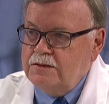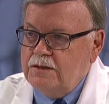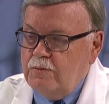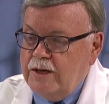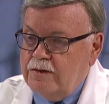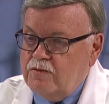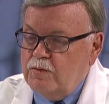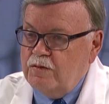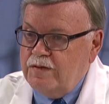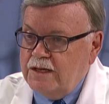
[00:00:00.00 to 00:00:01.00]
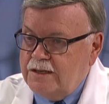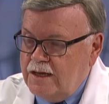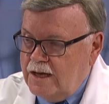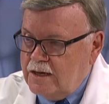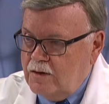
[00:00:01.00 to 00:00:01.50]
So we can remove the
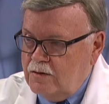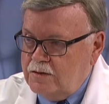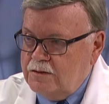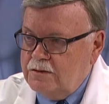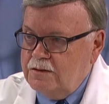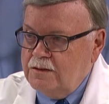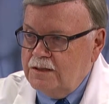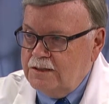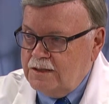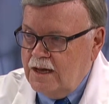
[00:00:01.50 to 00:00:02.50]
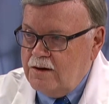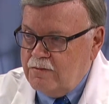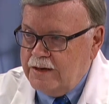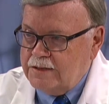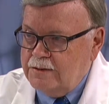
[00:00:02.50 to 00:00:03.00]
entire colon, the entire
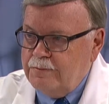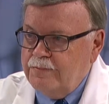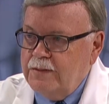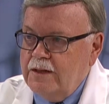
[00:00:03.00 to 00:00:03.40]
rectum,